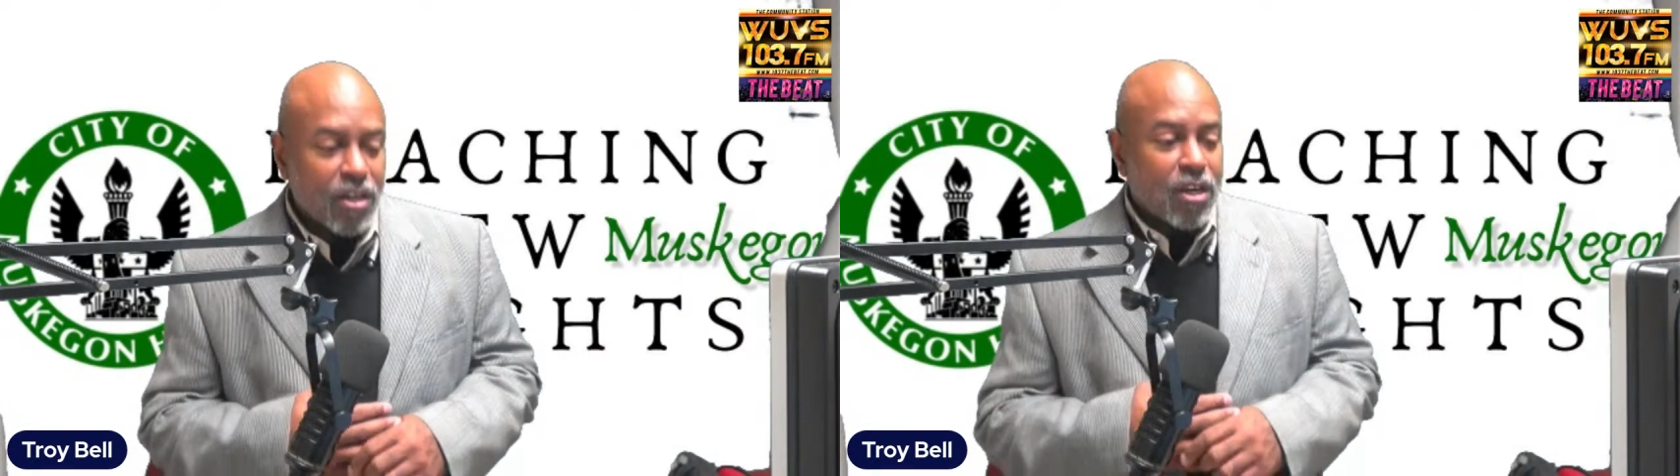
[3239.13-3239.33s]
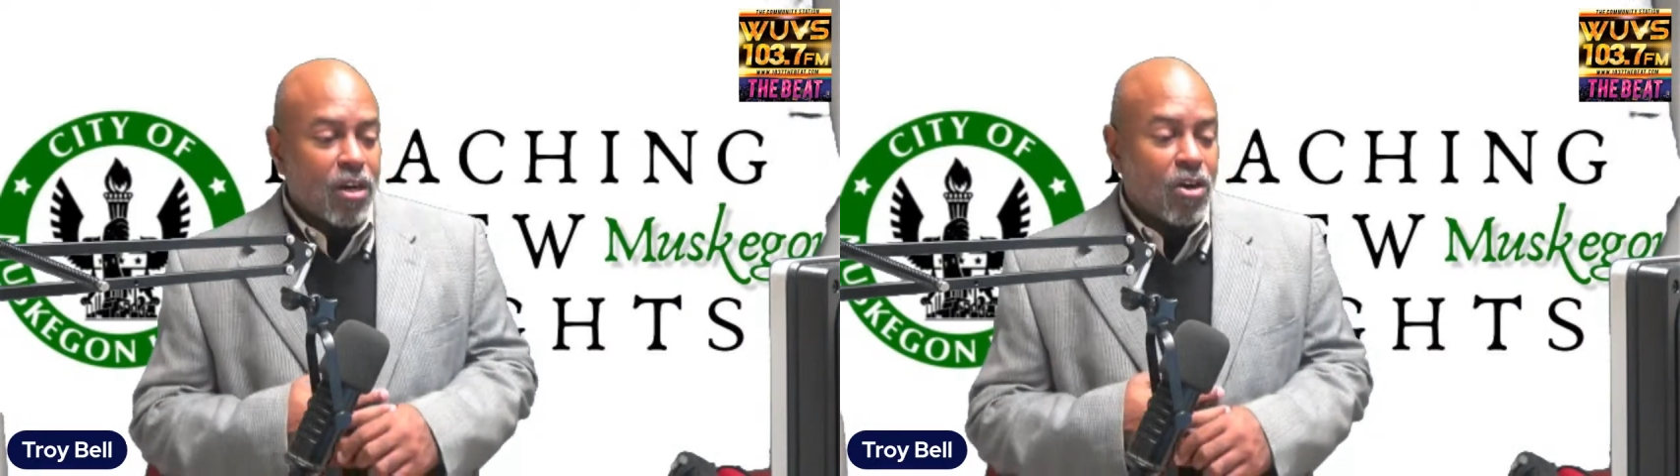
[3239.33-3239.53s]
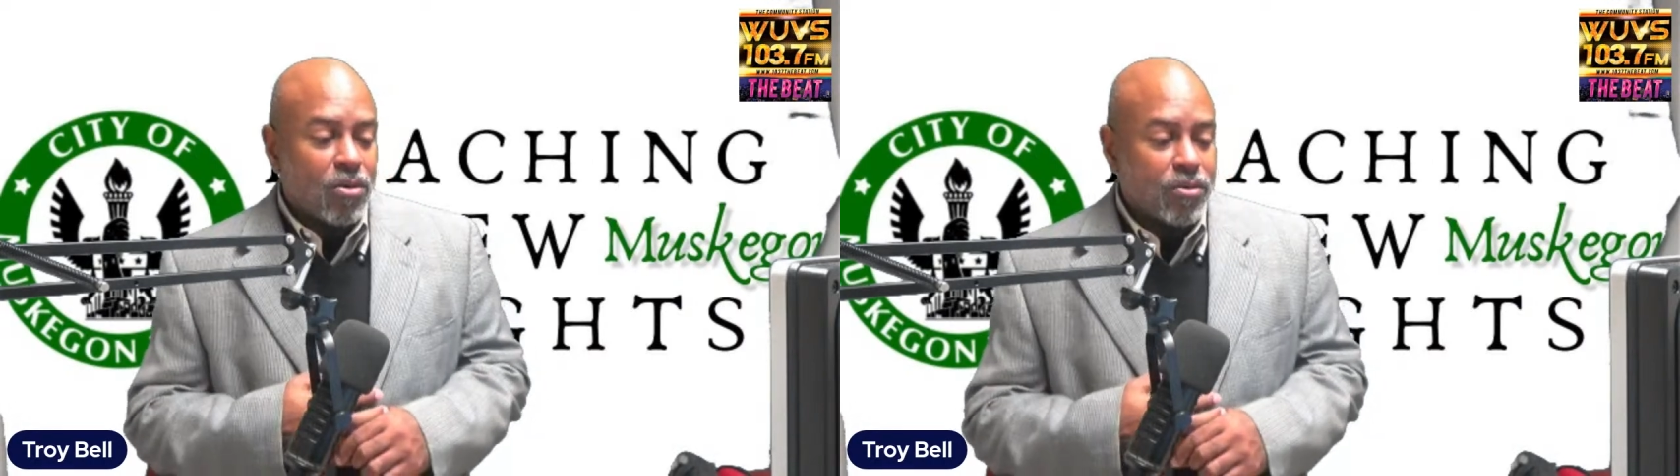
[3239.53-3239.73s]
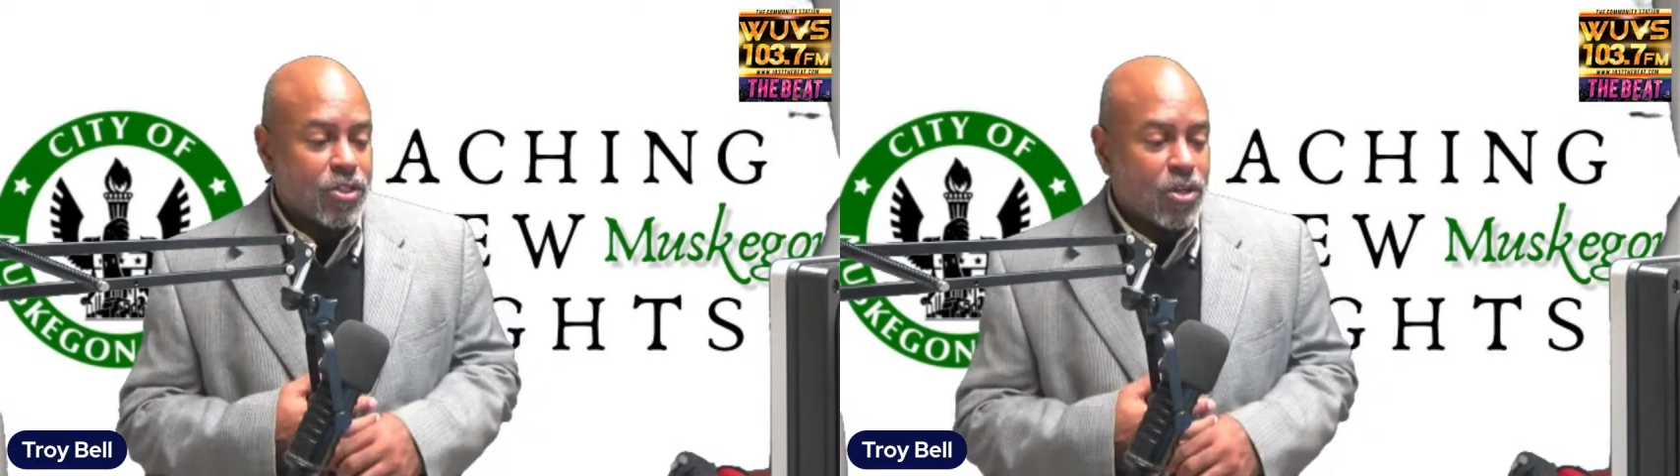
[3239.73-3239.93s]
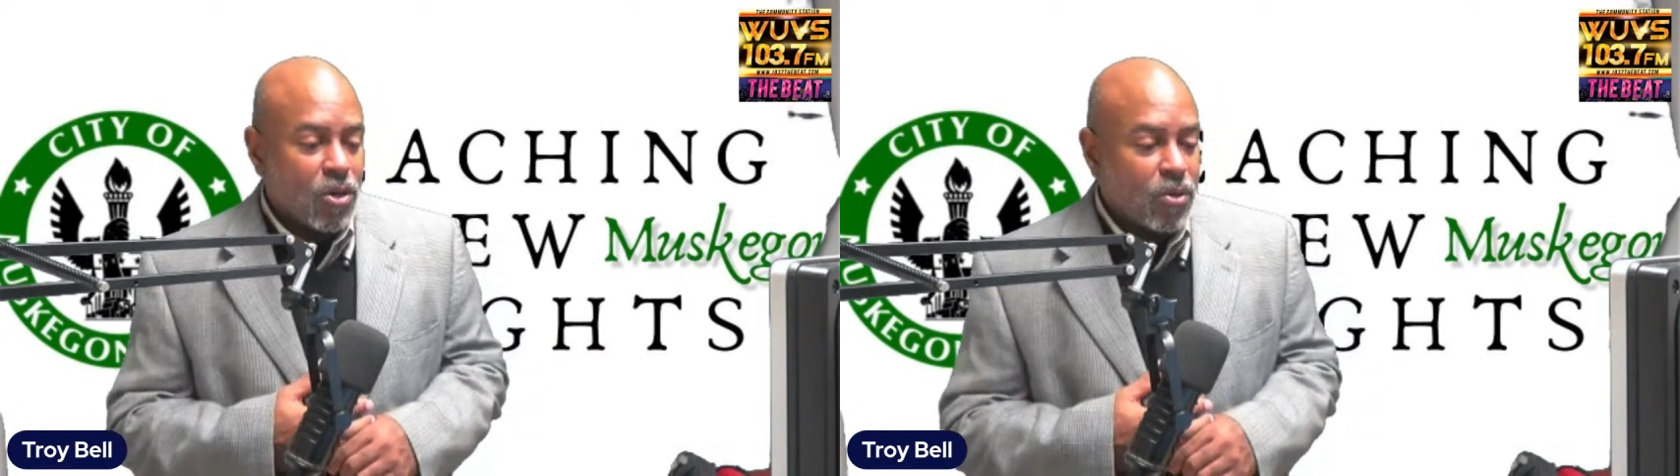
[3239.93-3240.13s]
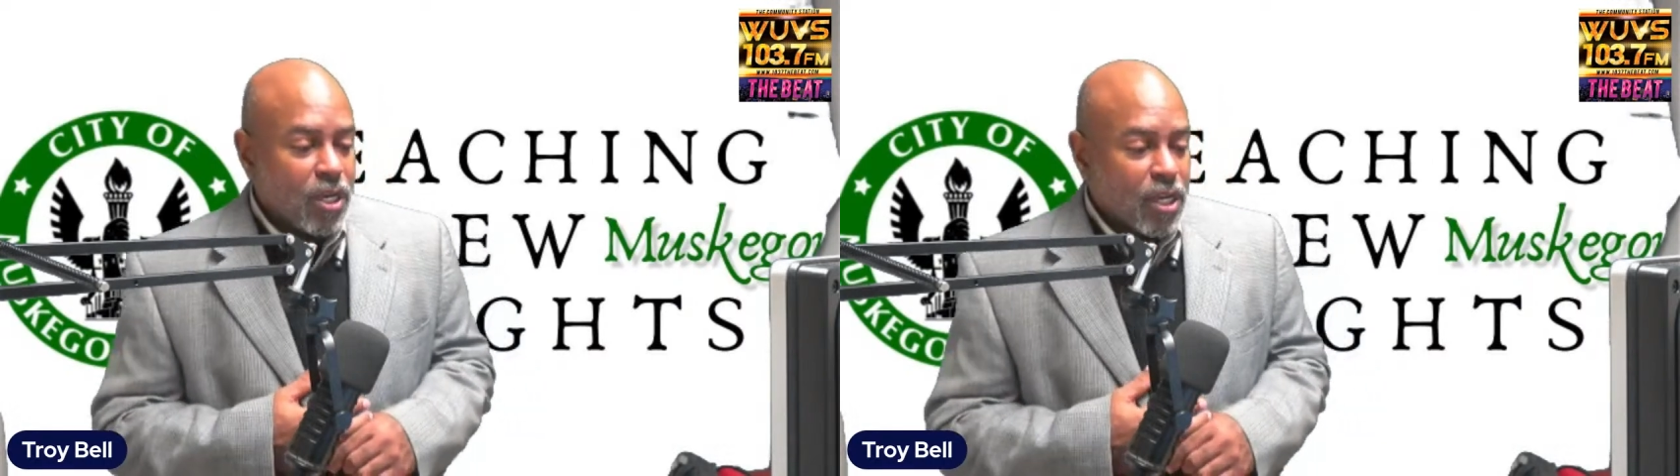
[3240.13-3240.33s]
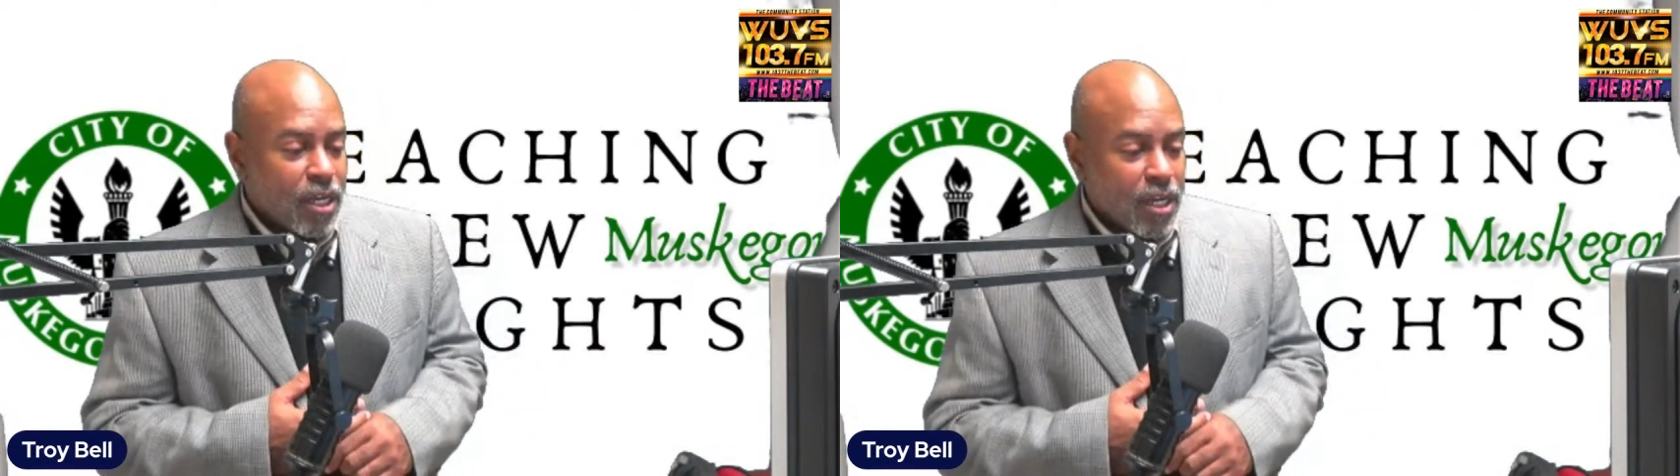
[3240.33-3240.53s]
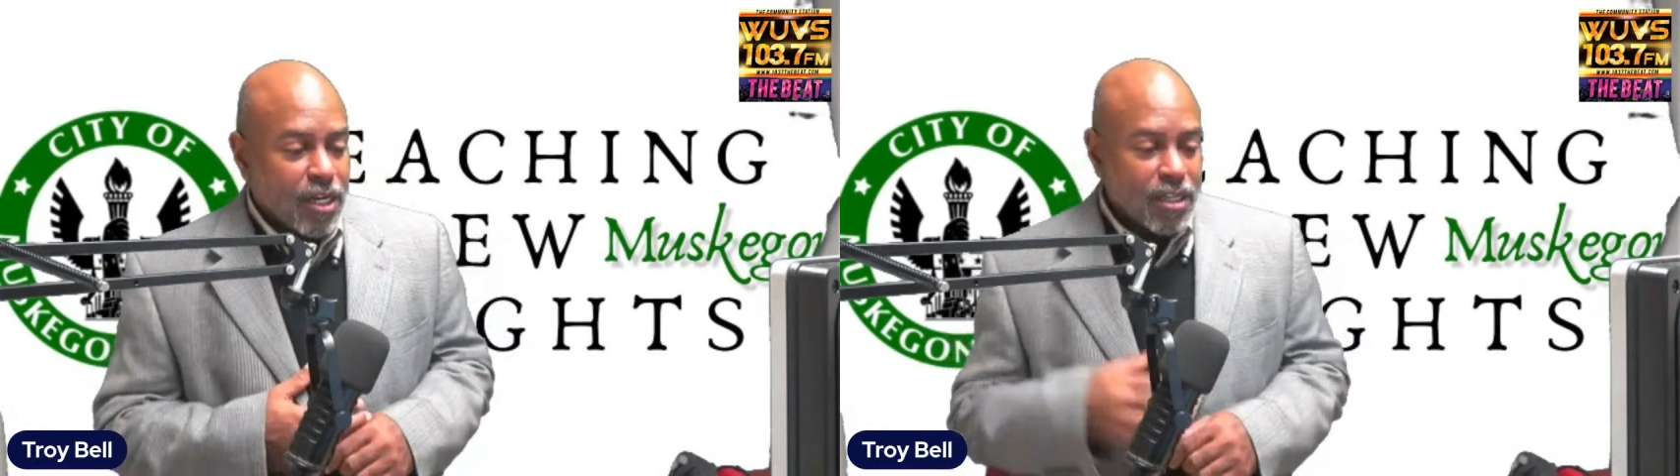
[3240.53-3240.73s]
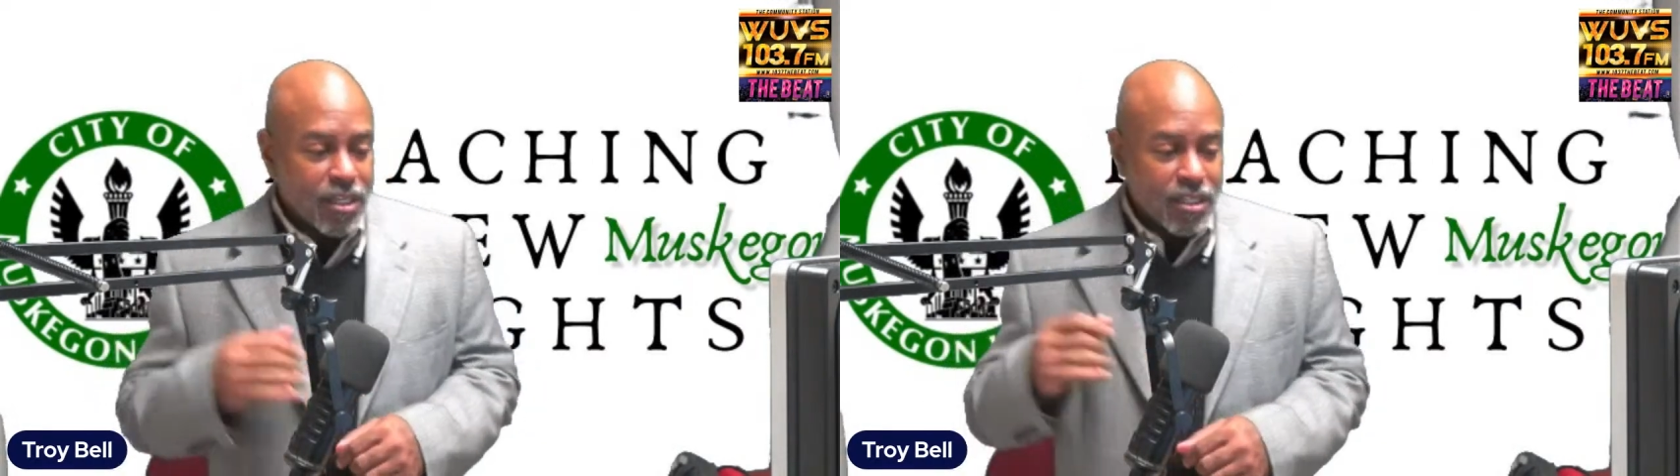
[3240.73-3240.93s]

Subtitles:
Oh, so anything